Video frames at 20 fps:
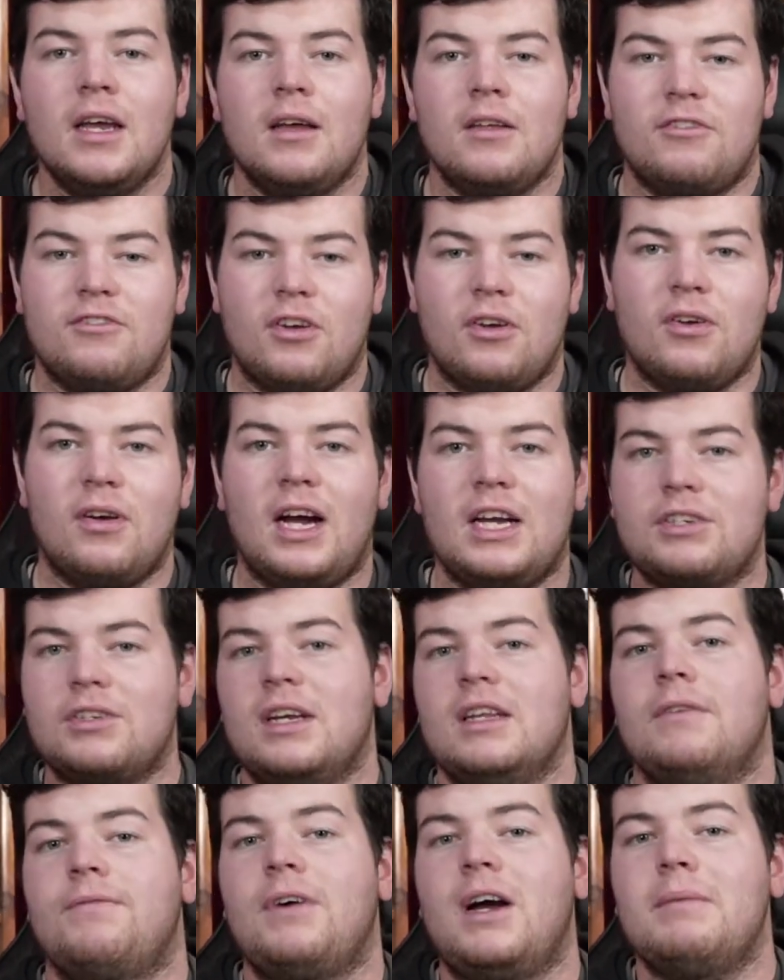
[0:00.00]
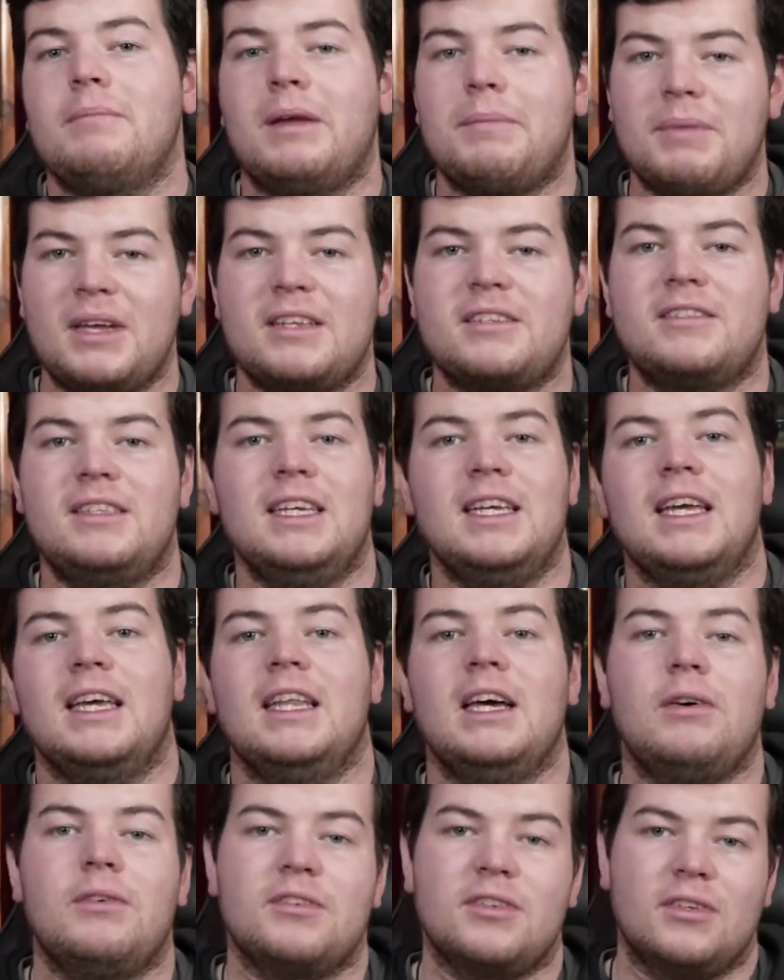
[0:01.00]
So I tried to find my best thing and
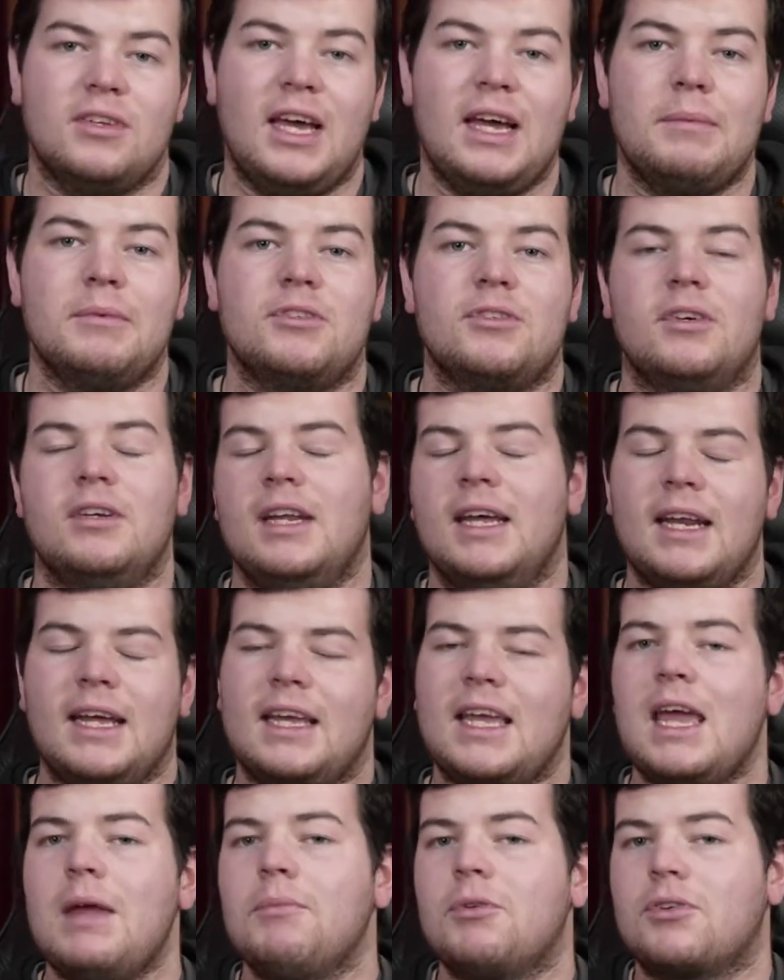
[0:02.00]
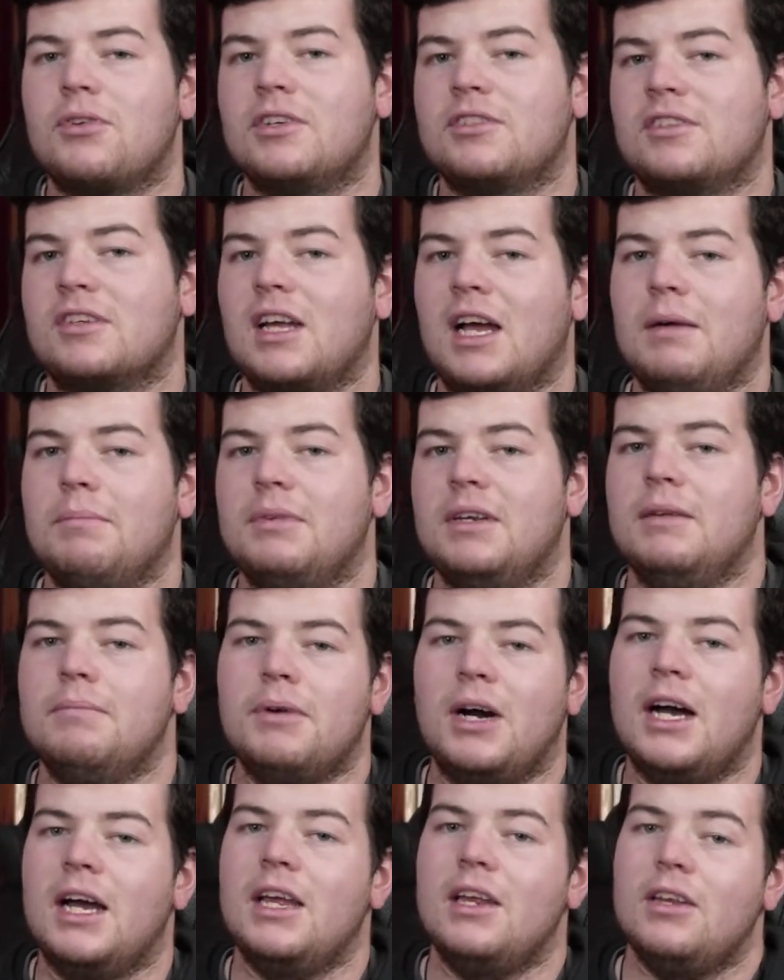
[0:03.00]
I was on Amazon and I came across a company
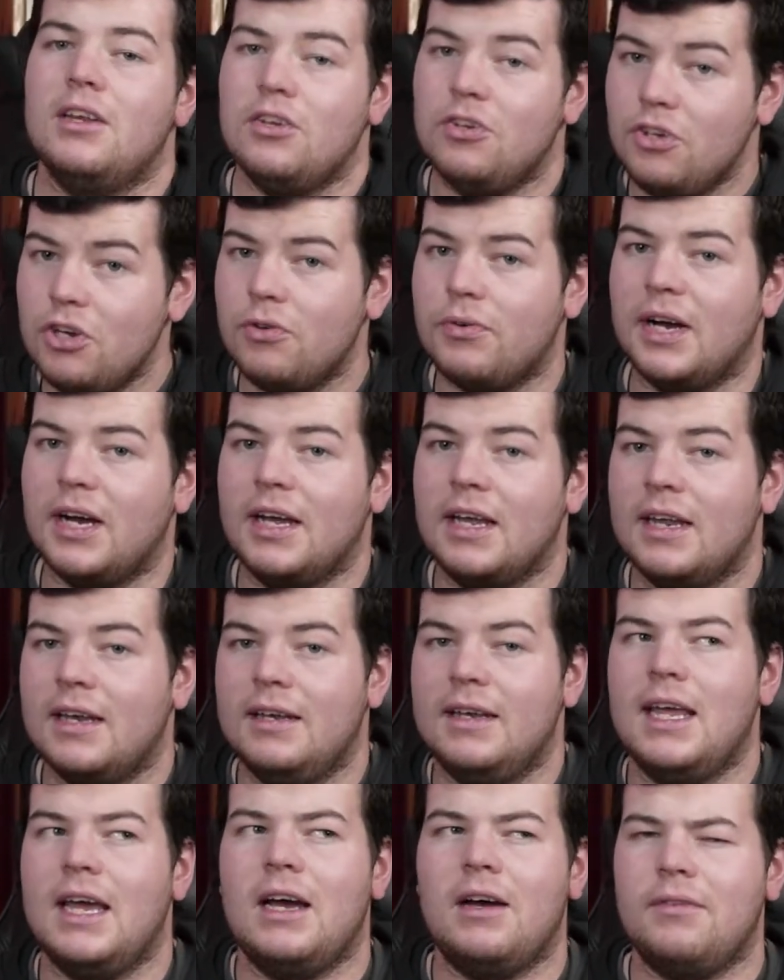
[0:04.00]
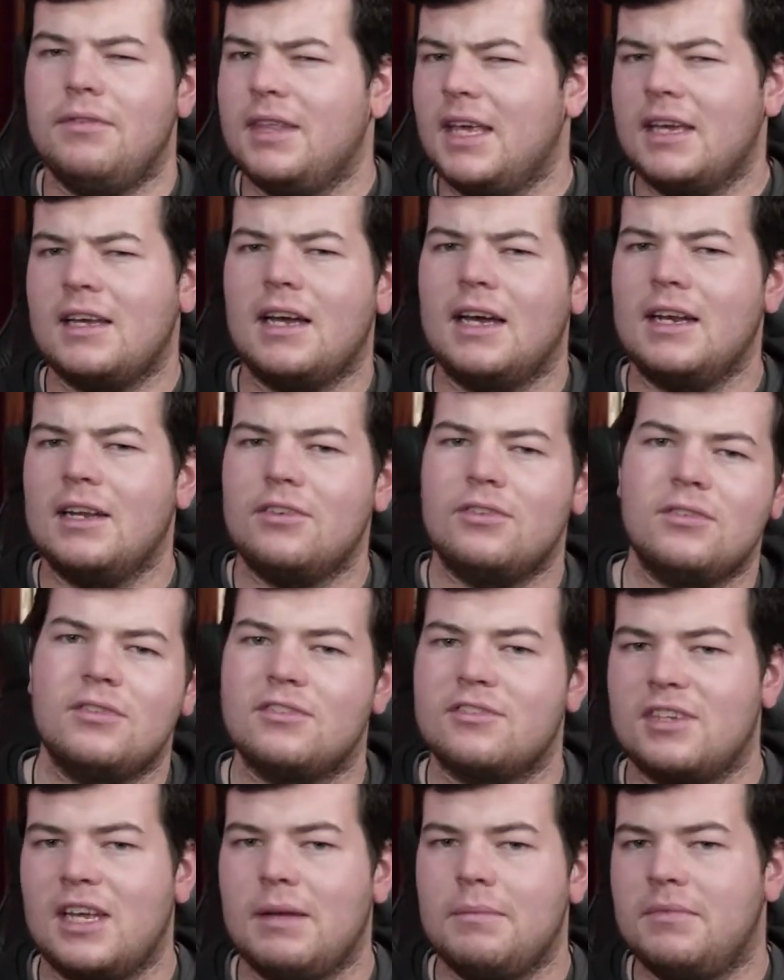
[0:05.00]
by Neewer. Now they kind of do the
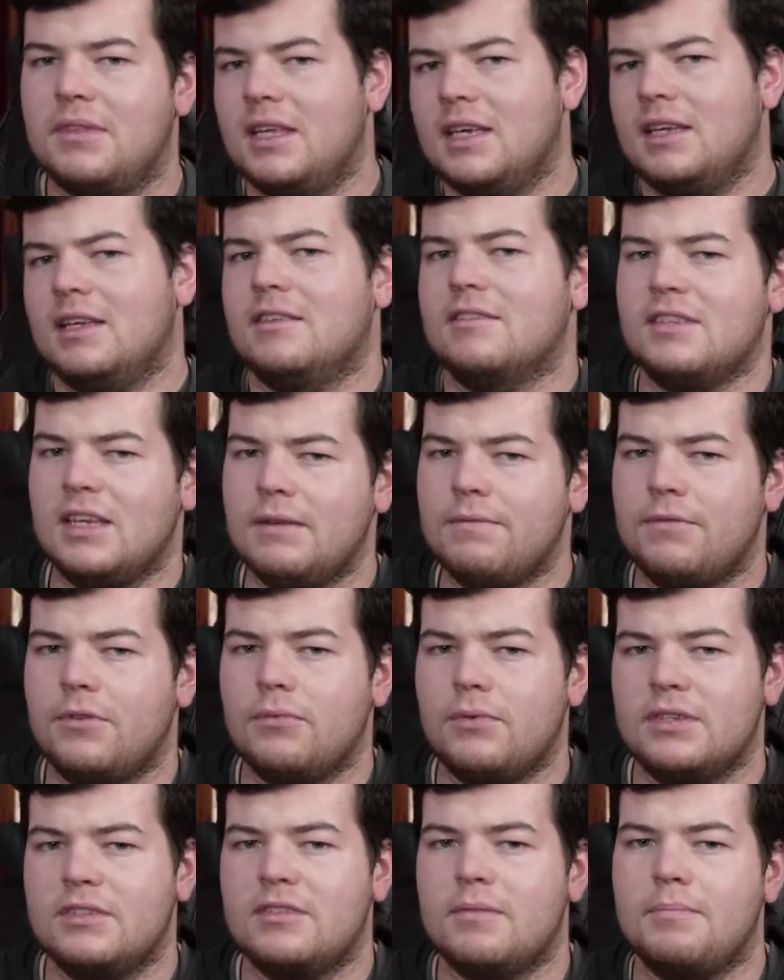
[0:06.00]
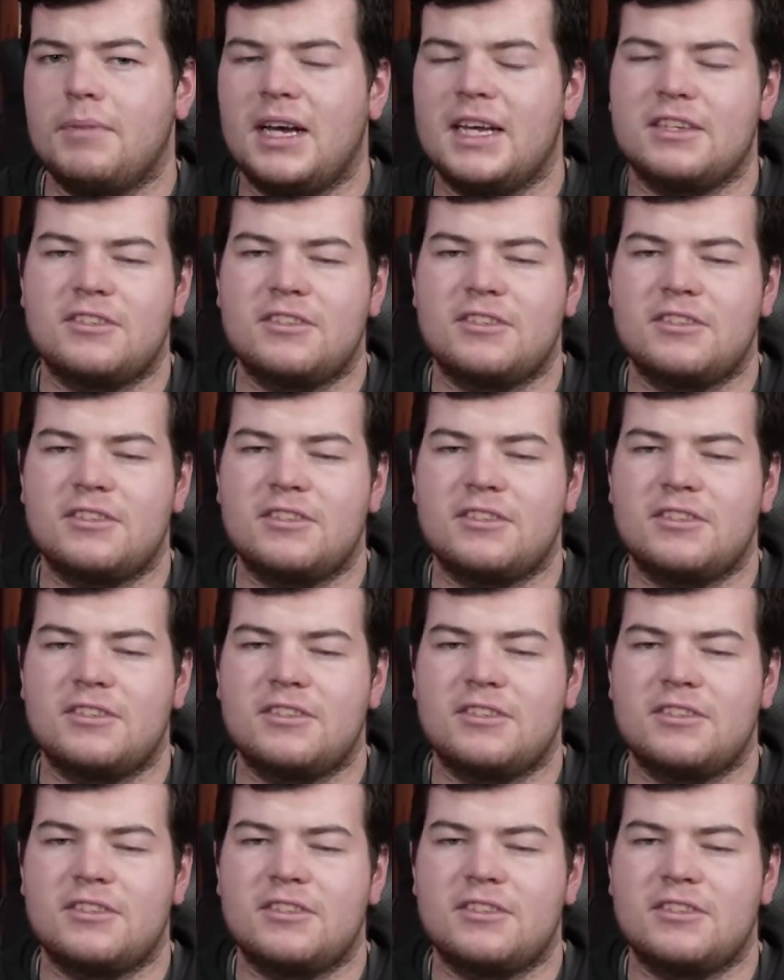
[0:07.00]
same thing as Influencer by